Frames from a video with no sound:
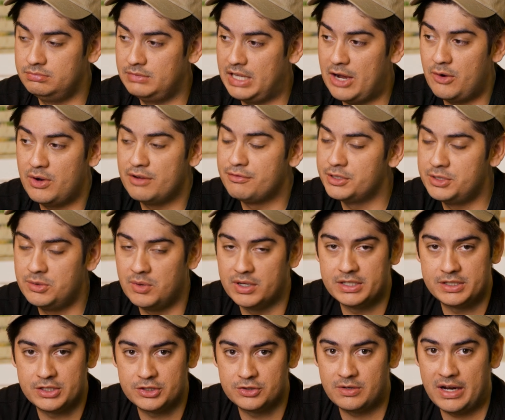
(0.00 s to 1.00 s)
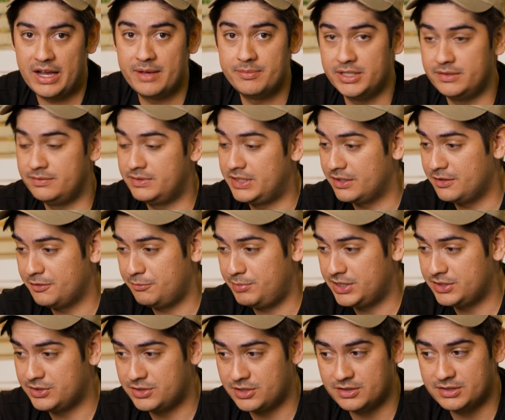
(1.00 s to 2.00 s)
however you want to describe it. There have
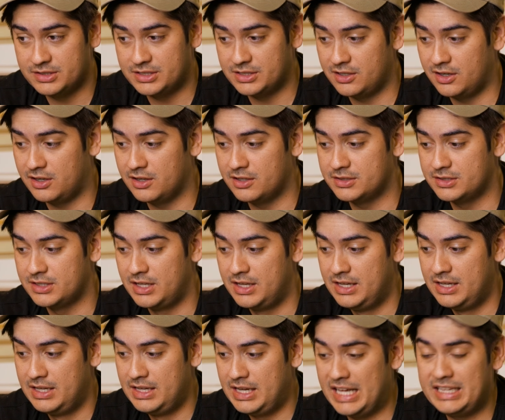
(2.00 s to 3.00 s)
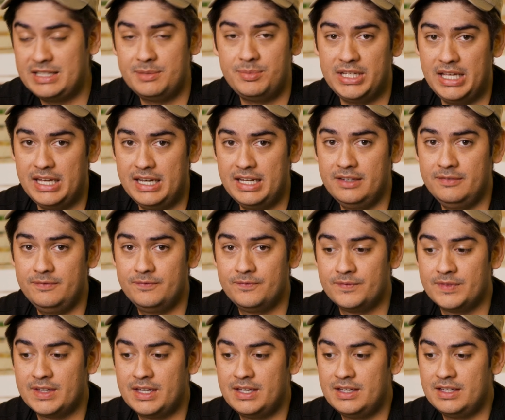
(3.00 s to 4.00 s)
been certain cigars at the beginning,
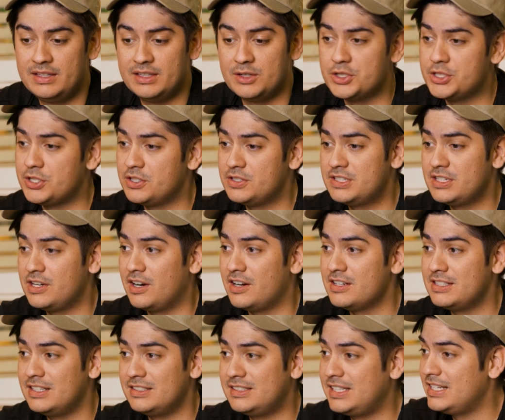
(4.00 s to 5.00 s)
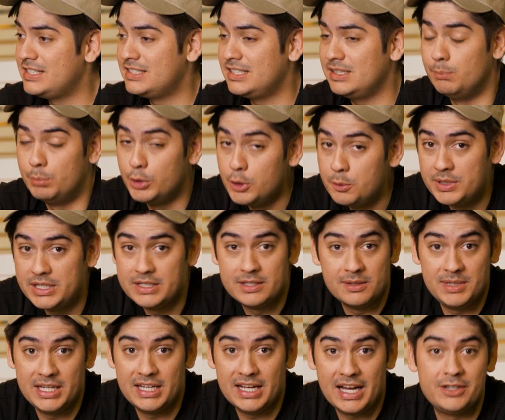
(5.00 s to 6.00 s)
there were certain cigars that tasted poopy to
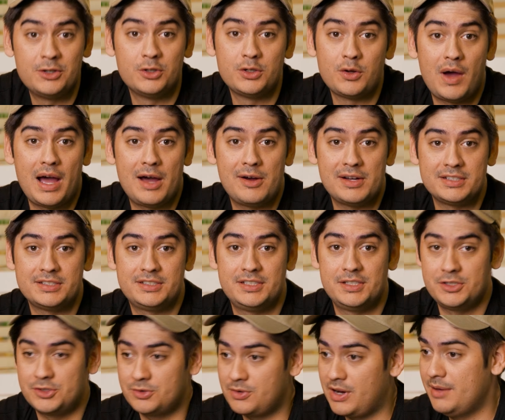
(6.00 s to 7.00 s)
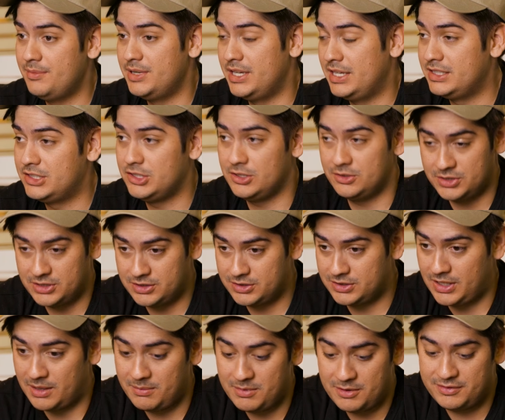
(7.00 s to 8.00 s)
me. I don't know how else to describe it. And so
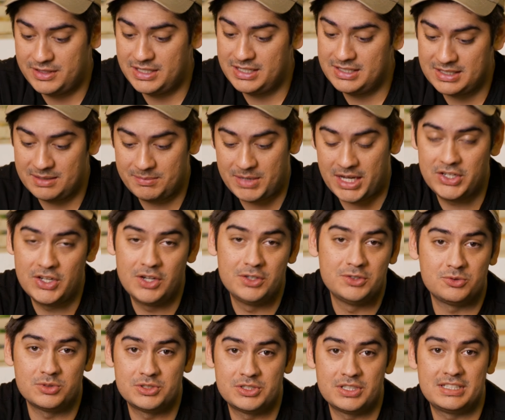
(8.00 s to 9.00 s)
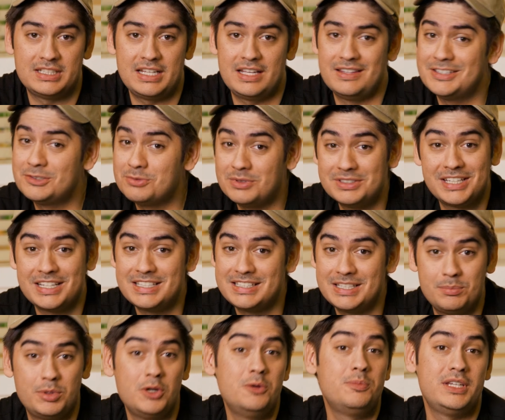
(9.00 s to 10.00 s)
some of these in my notes will just say, this one
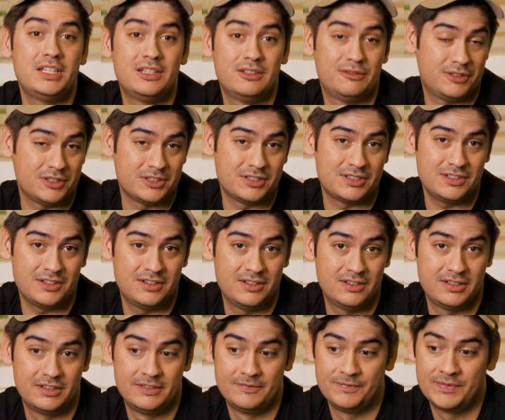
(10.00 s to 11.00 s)
tasted poopy in the first third.